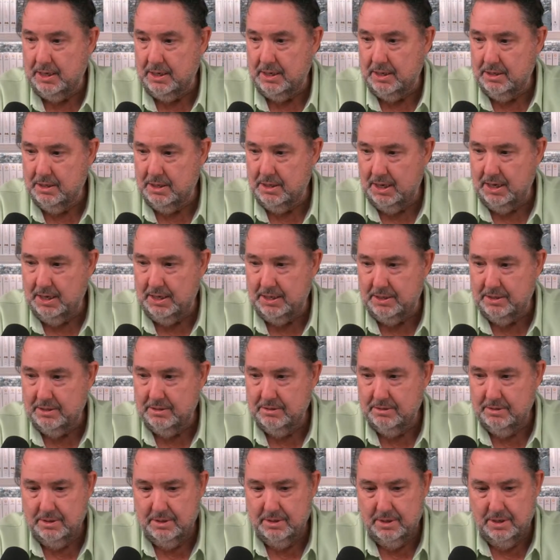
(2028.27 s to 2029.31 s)
God
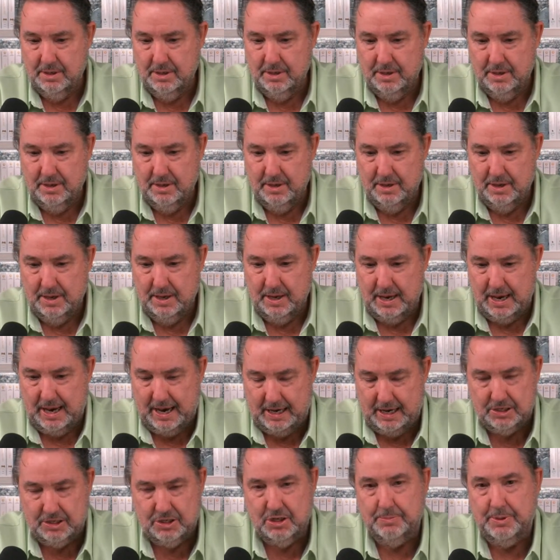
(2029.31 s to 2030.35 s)

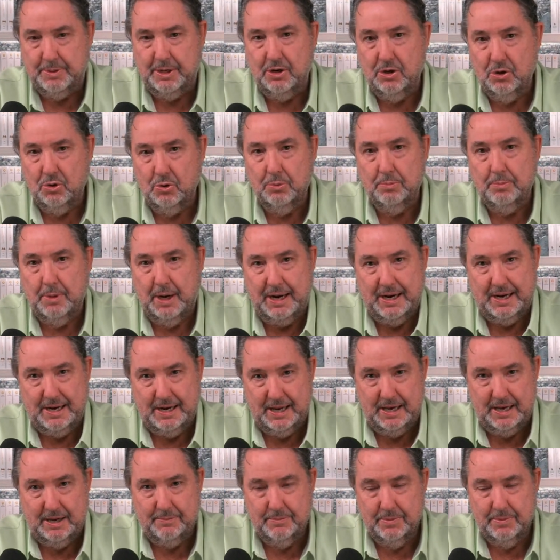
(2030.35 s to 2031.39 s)
has to be known by
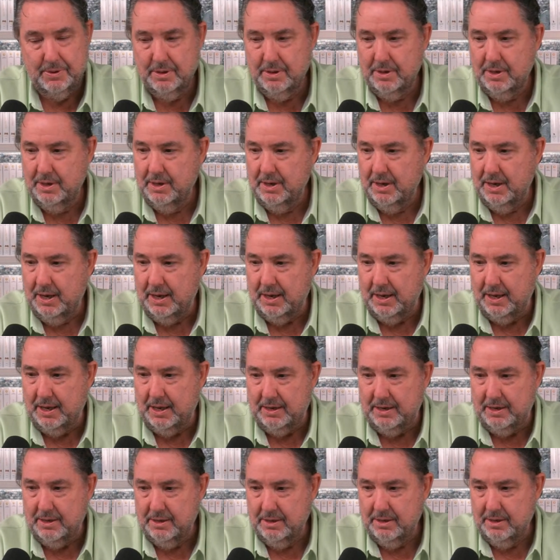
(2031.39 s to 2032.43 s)
name,
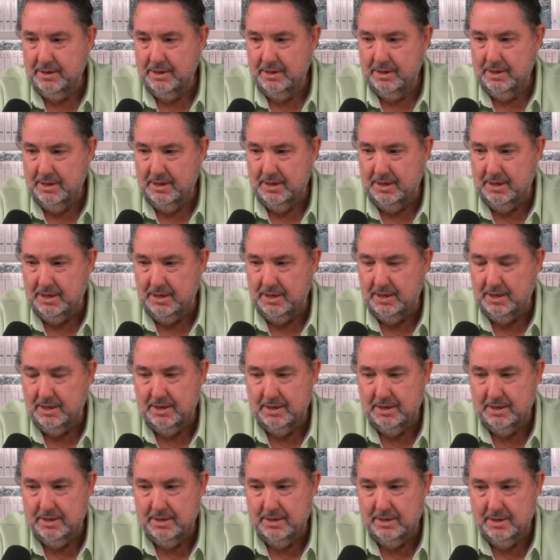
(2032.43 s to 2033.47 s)
and he
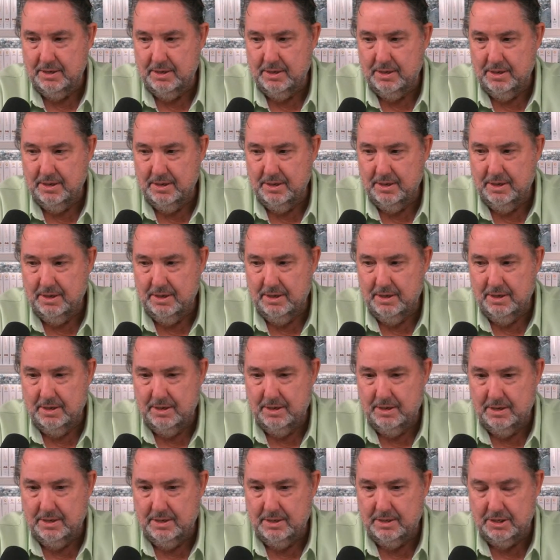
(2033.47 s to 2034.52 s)

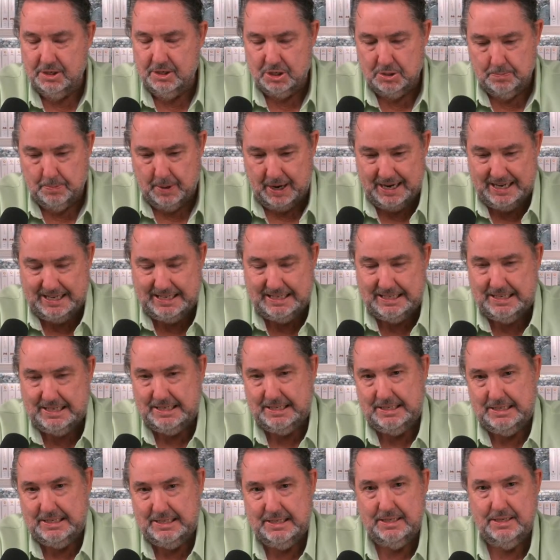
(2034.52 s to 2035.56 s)

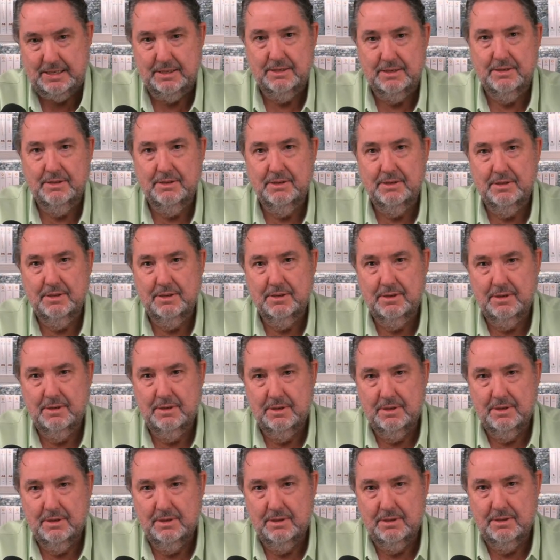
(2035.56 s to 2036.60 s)
despises
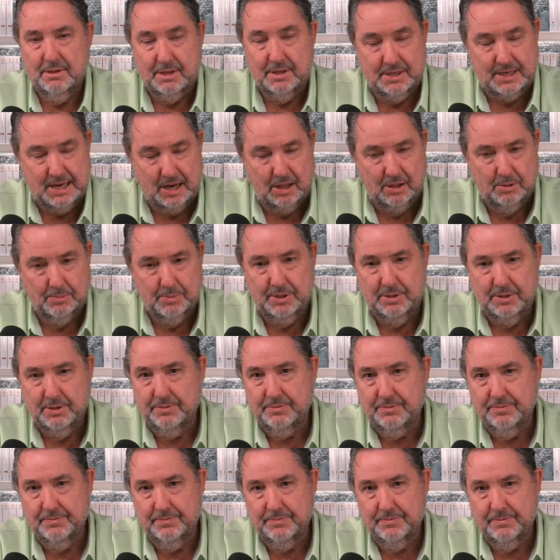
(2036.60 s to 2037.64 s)
the Talmud
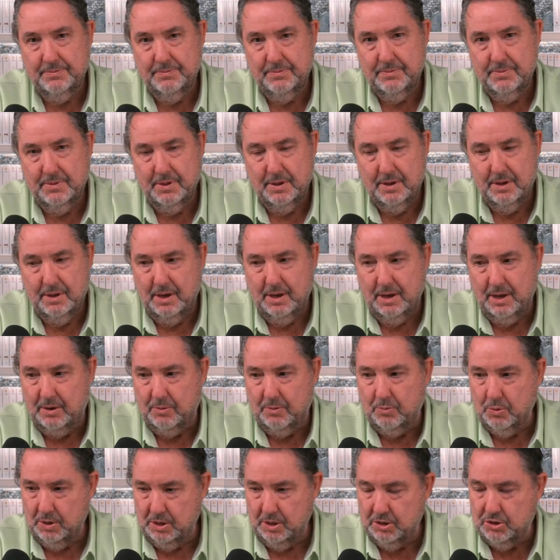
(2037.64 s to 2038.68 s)
and
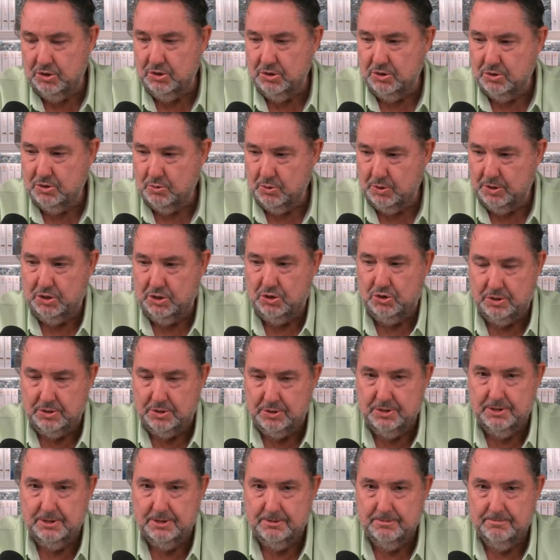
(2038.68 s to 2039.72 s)
religious
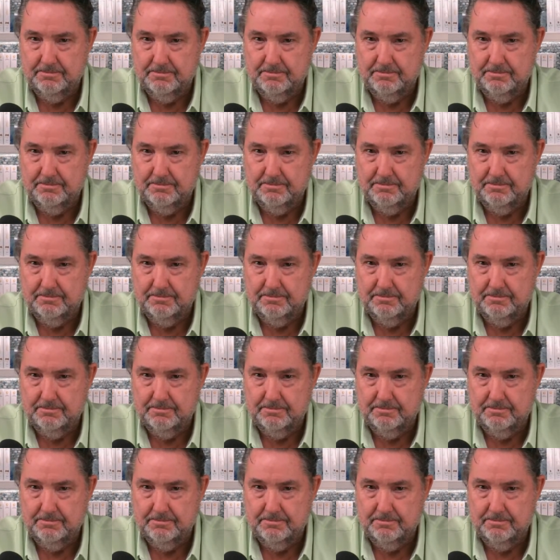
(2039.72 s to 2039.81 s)
traditions.